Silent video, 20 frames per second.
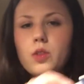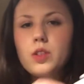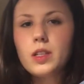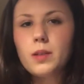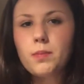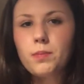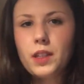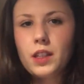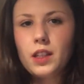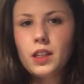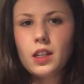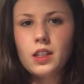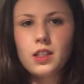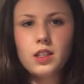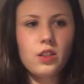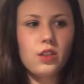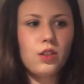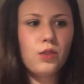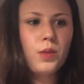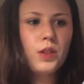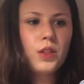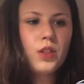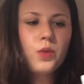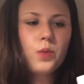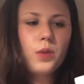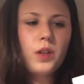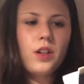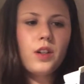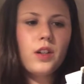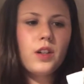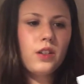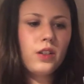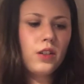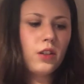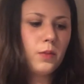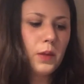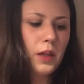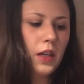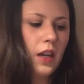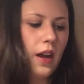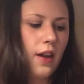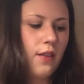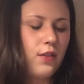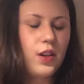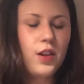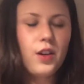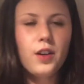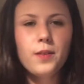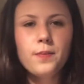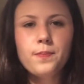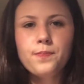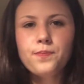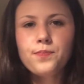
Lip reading: something that is a little bit sweeter and a little bit heavier.